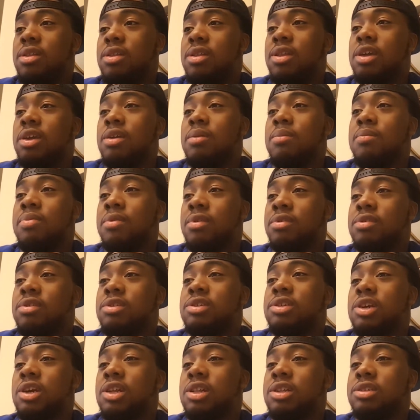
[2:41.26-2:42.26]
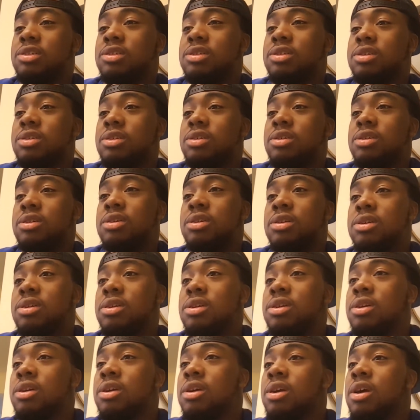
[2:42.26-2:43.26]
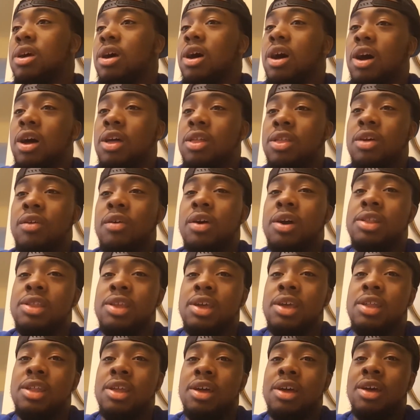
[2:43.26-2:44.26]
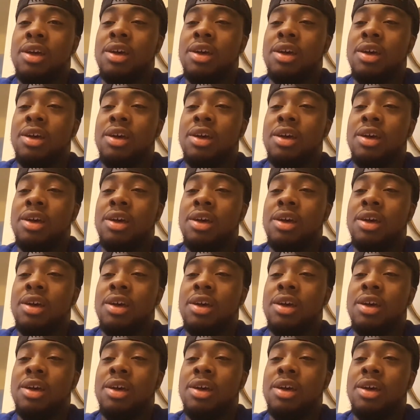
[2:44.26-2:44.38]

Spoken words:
dick and pussy challenge. Although I did,